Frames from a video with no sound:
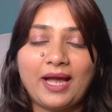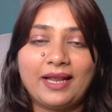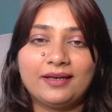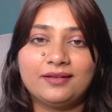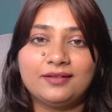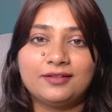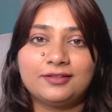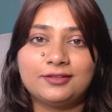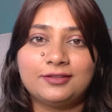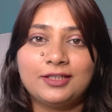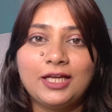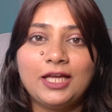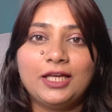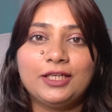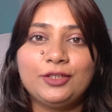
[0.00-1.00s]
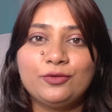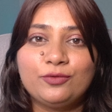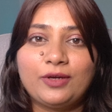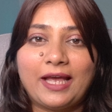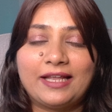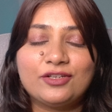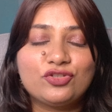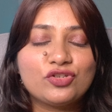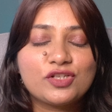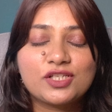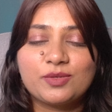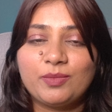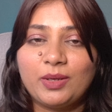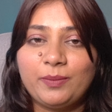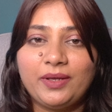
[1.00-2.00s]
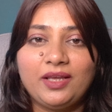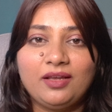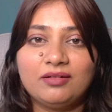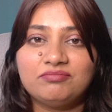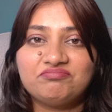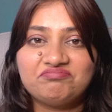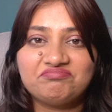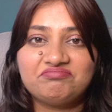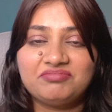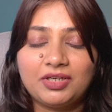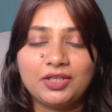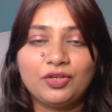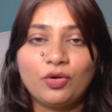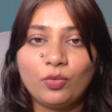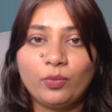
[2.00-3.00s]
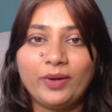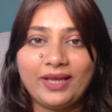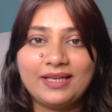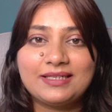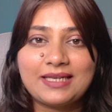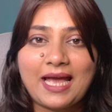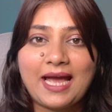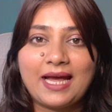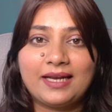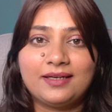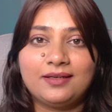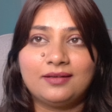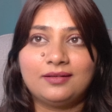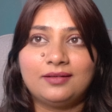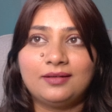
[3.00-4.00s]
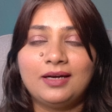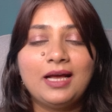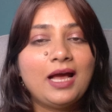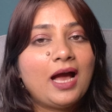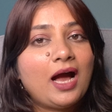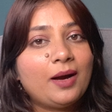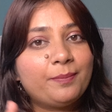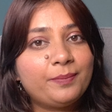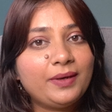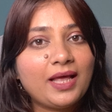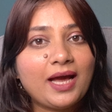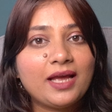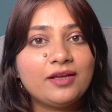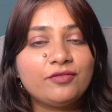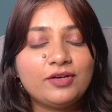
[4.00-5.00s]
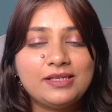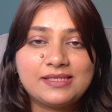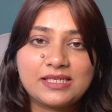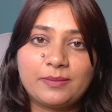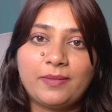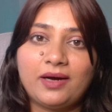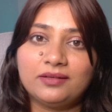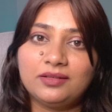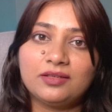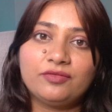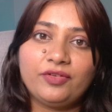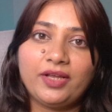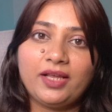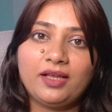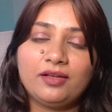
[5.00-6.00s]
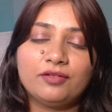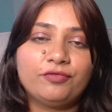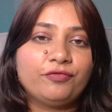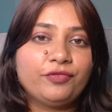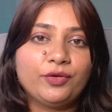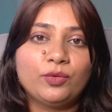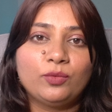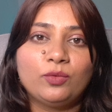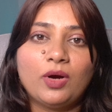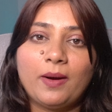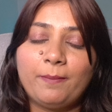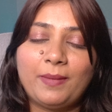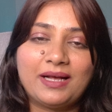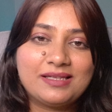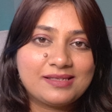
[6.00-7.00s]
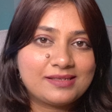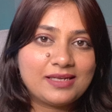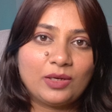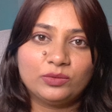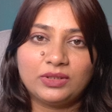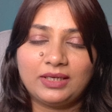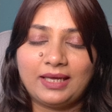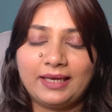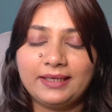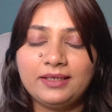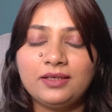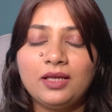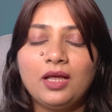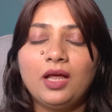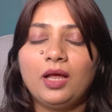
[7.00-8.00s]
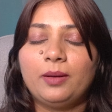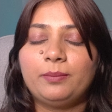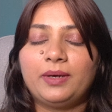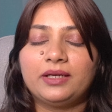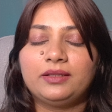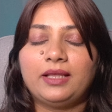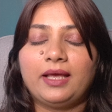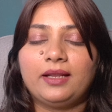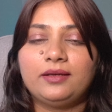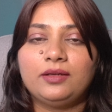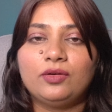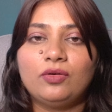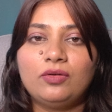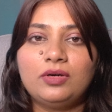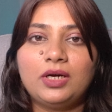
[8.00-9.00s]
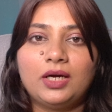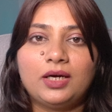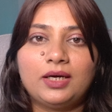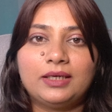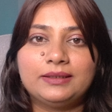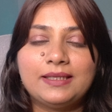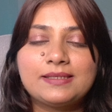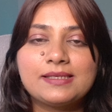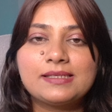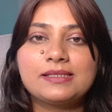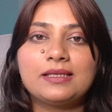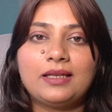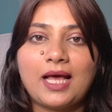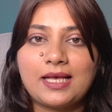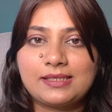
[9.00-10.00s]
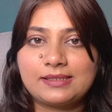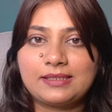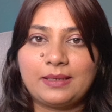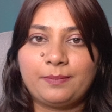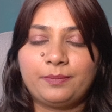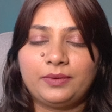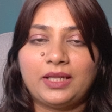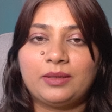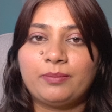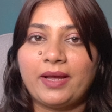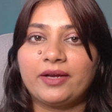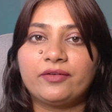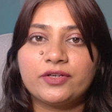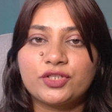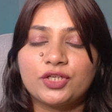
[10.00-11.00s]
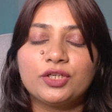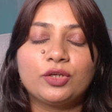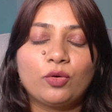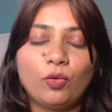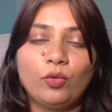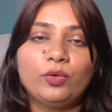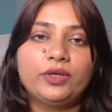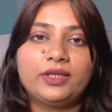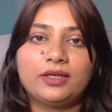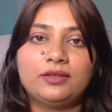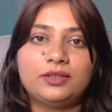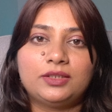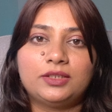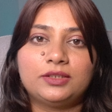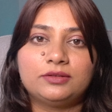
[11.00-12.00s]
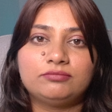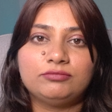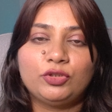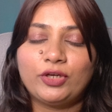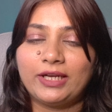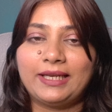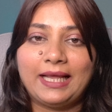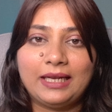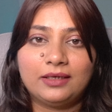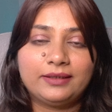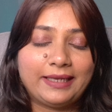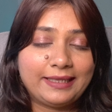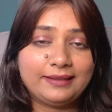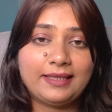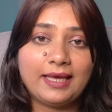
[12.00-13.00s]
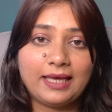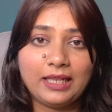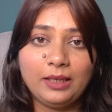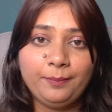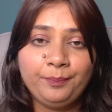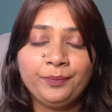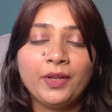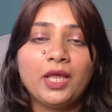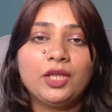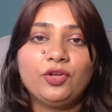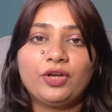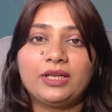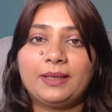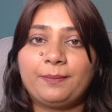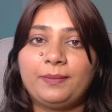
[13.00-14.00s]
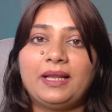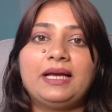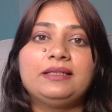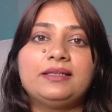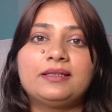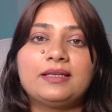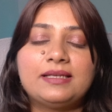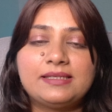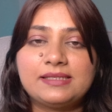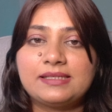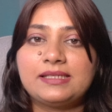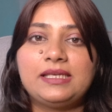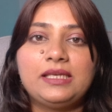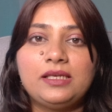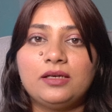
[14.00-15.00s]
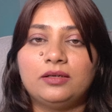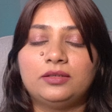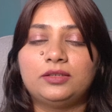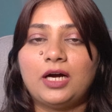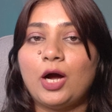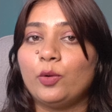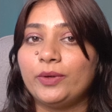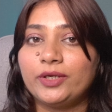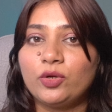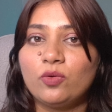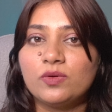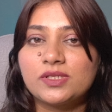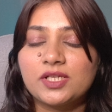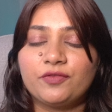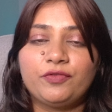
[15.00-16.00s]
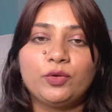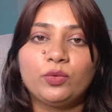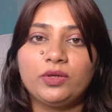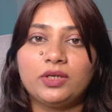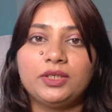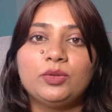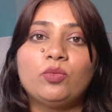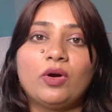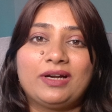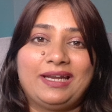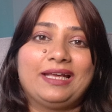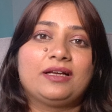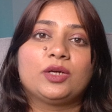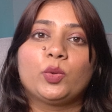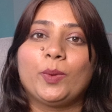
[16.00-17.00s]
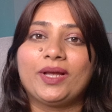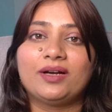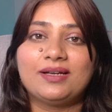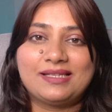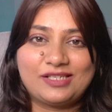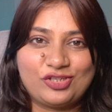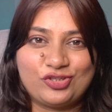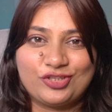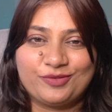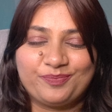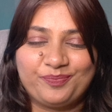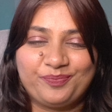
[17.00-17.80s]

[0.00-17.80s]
and uh, you can just maybe, you know, wait and uh, apply in some other way few months down the line. But then, you know, uh, this is the last step that migration court, uh, you can take their help, you can apply that and see uh, how it goes if you really want like a quicker decision.